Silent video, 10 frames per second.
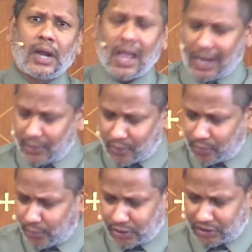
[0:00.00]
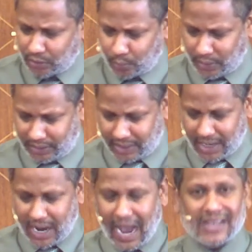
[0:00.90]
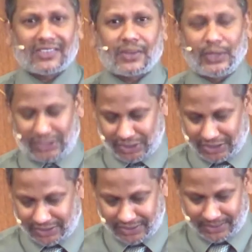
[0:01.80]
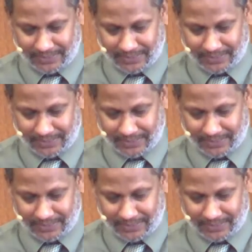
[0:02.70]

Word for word: and crucial work as Christians.